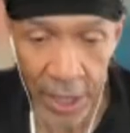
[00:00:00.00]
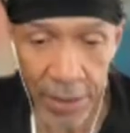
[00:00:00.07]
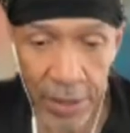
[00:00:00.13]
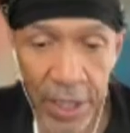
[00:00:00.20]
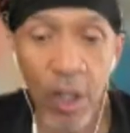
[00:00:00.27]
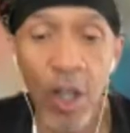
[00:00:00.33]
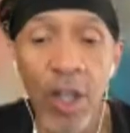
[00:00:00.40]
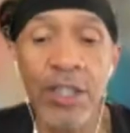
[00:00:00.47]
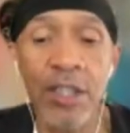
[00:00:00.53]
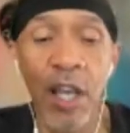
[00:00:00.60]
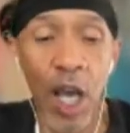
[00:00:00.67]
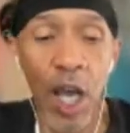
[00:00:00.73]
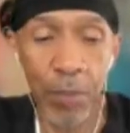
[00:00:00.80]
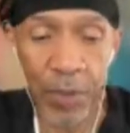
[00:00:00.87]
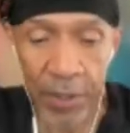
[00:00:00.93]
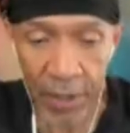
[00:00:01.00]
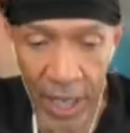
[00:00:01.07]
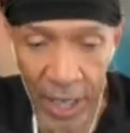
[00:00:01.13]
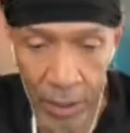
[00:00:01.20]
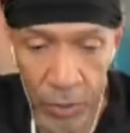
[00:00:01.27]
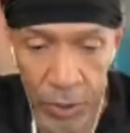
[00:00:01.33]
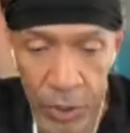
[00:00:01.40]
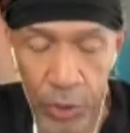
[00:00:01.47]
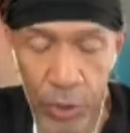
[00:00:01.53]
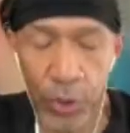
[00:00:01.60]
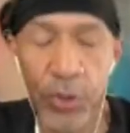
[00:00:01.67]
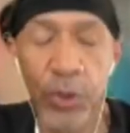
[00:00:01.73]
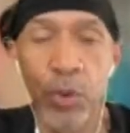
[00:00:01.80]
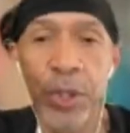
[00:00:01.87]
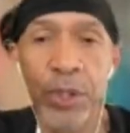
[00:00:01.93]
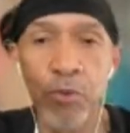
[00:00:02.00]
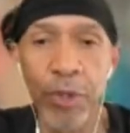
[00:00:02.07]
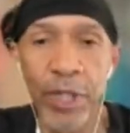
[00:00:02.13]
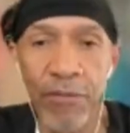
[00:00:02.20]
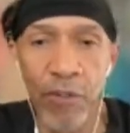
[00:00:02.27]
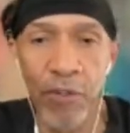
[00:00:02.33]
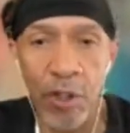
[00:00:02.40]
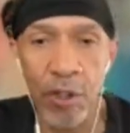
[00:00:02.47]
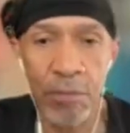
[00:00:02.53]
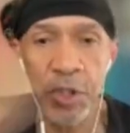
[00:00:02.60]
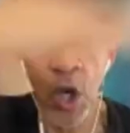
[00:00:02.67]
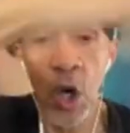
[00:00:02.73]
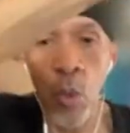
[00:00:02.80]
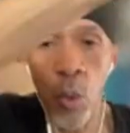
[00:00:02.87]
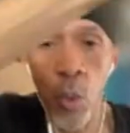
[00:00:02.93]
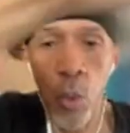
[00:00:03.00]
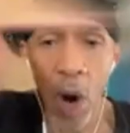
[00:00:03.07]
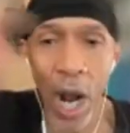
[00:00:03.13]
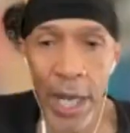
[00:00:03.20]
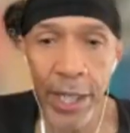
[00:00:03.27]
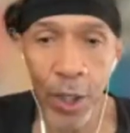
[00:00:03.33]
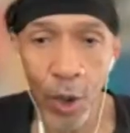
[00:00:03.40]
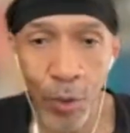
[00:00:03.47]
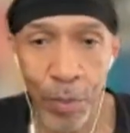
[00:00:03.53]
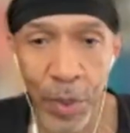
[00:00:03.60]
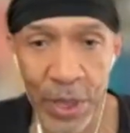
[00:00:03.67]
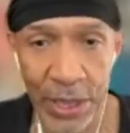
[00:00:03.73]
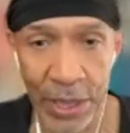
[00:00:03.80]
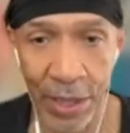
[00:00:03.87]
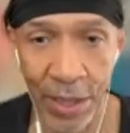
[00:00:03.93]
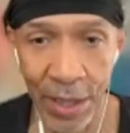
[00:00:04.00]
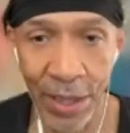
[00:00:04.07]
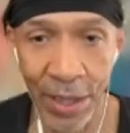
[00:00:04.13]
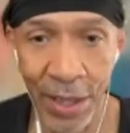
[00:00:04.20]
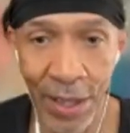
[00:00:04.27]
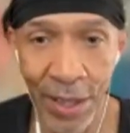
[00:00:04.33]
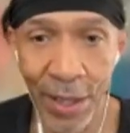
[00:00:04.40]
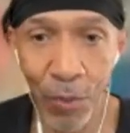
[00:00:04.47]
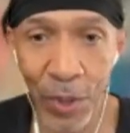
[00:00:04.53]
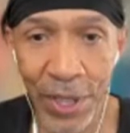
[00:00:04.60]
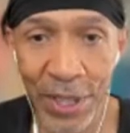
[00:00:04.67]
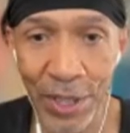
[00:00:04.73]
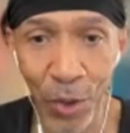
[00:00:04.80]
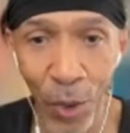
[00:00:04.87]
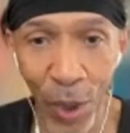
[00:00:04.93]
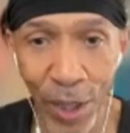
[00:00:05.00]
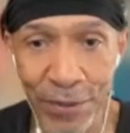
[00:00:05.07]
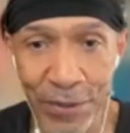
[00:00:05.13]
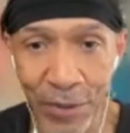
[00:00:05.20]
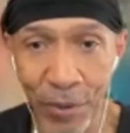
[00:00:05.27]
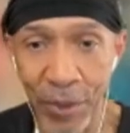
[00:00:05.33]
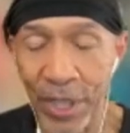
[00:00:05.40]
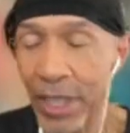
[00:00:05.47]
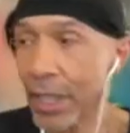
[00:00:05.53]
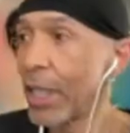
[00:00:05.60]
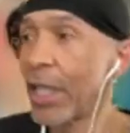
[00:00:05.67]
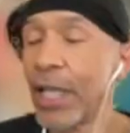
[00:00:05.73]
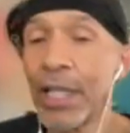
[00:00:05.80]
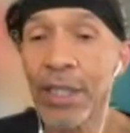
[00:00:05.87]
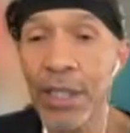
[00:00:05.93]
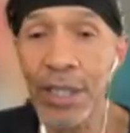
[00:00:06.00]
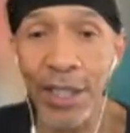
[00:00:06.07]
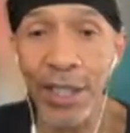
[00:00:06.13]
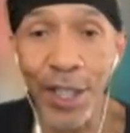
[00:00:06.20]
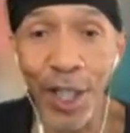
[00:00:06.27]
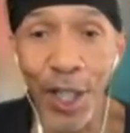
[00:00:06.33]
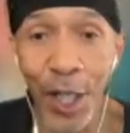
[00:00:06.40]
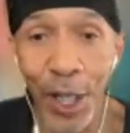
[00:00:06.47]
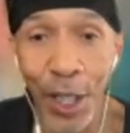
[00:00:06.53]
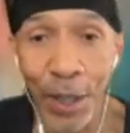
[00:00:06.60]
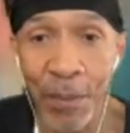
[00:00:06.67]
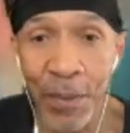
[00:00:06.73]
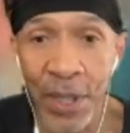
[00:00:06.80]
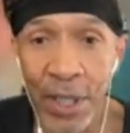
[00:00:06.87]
Then on top of that was 2 twin reverbs wide open with a 12 string in a little club.